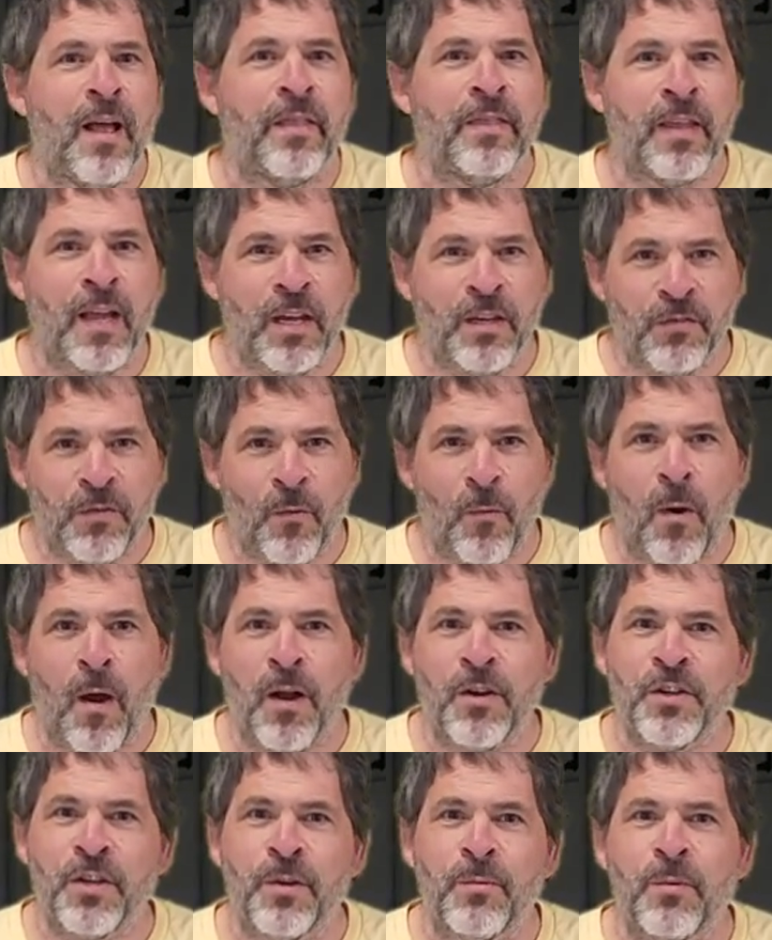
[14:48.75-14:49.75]
Thanks for
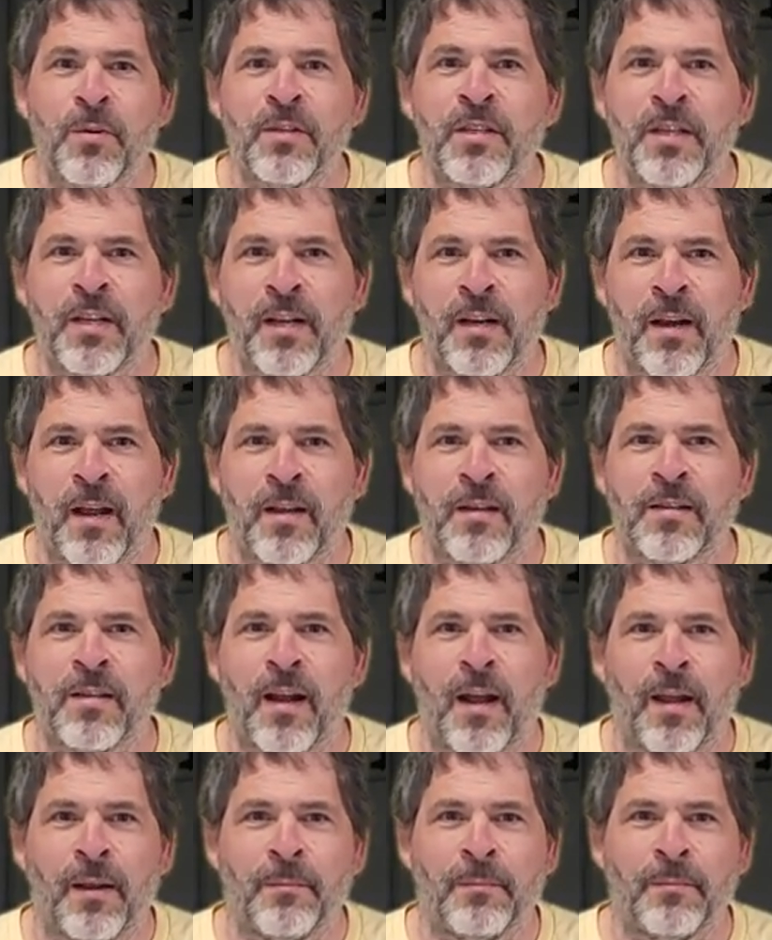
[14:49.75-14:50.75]
watching. We'll see you next
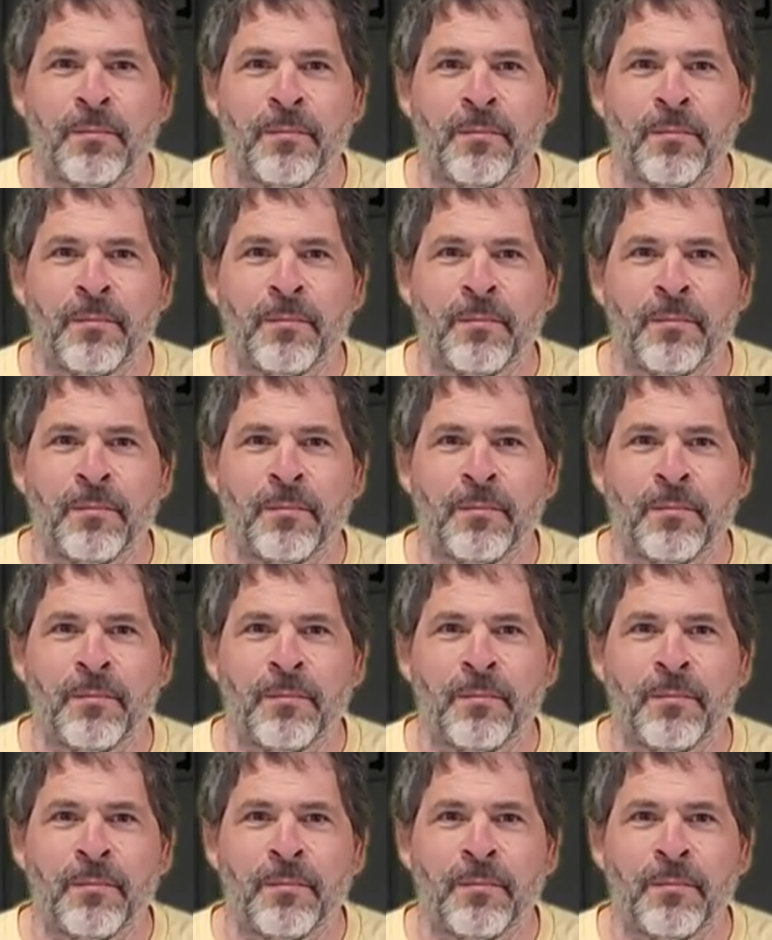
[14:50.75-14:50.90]
time.